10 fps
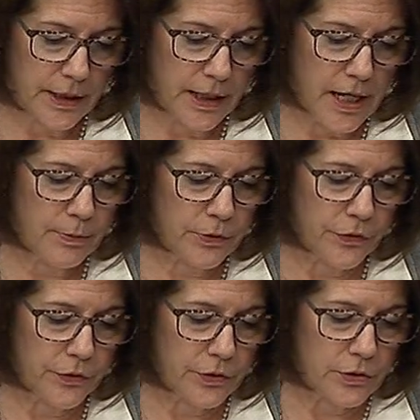April
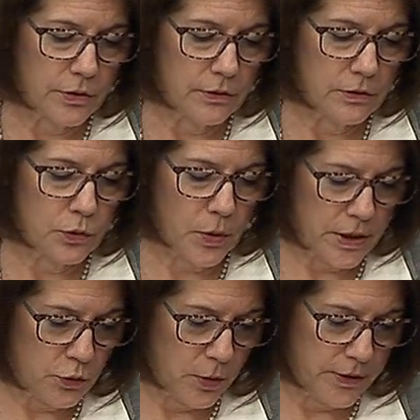3rd,
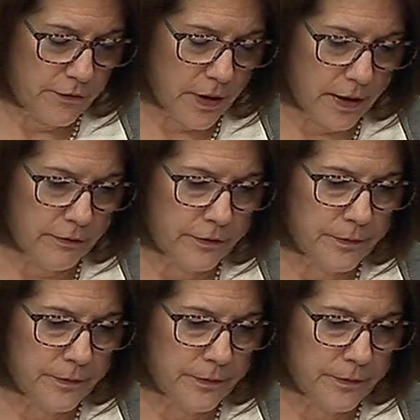2025,